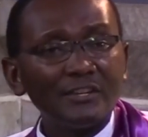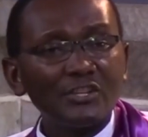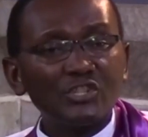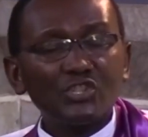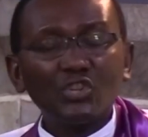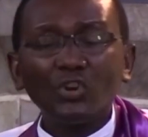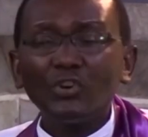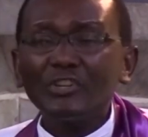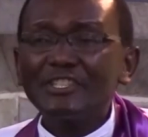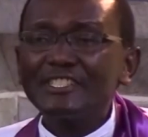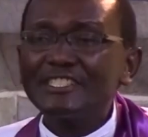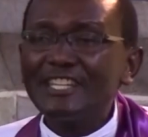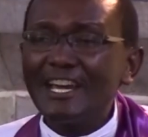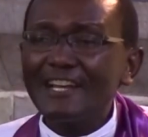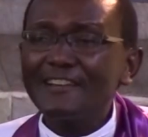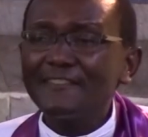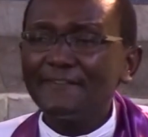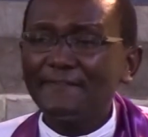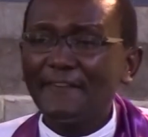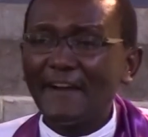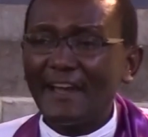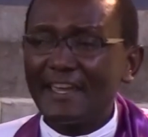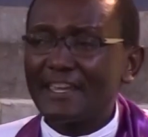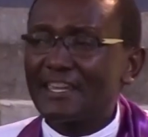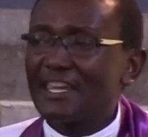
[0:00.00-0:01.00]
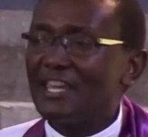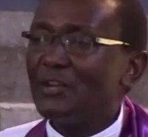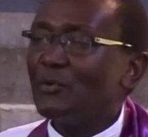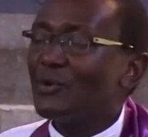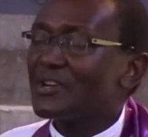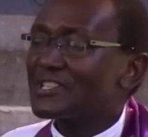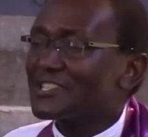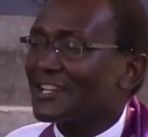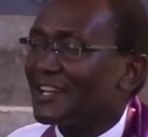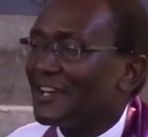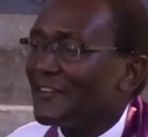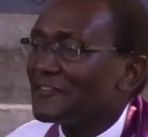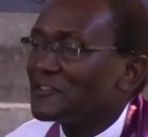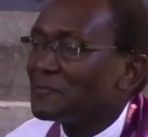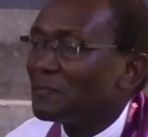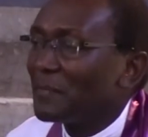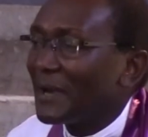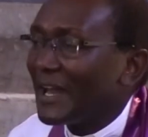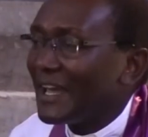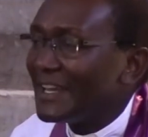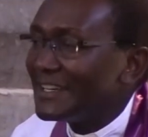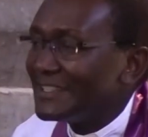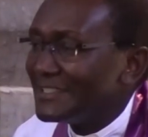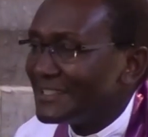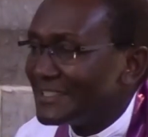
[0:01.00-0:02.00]
So terrifying, he was left
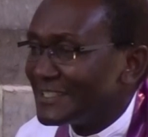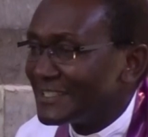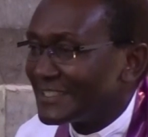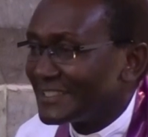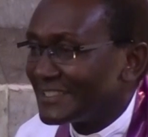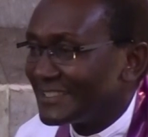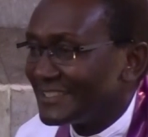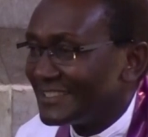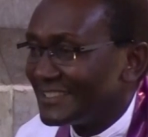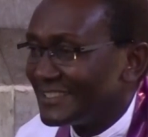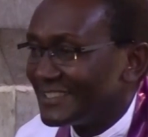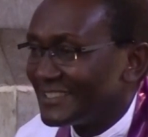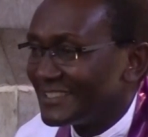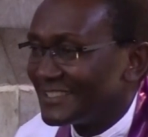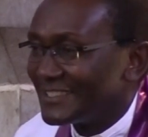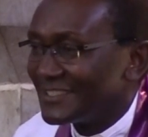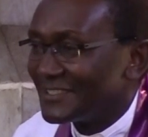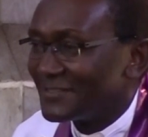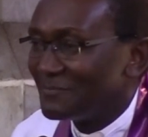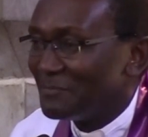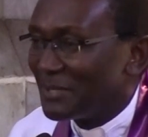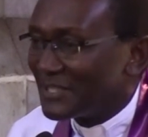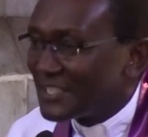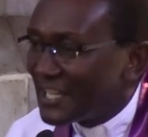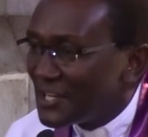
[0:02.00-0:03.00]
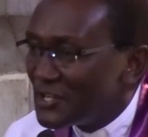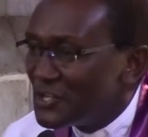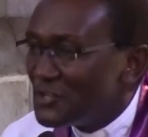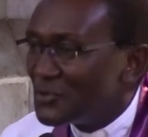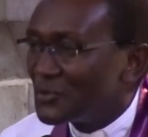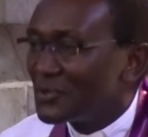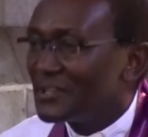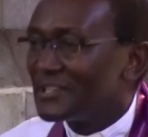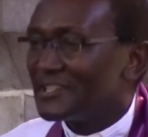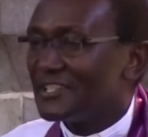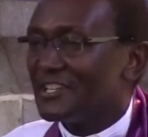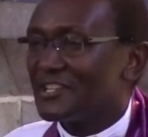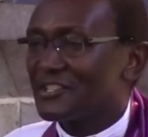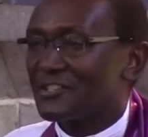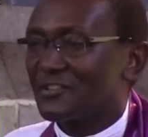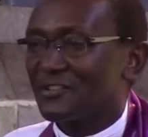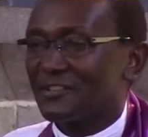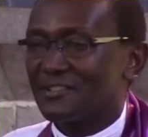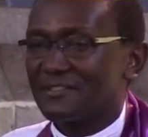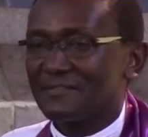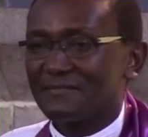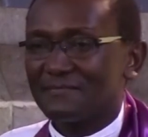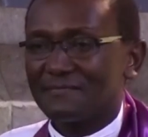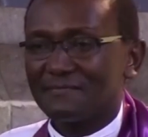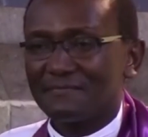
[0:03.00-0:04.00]
blind, but a new
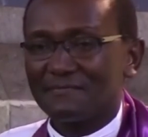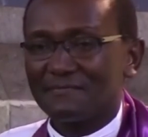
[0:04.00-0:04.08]
creation.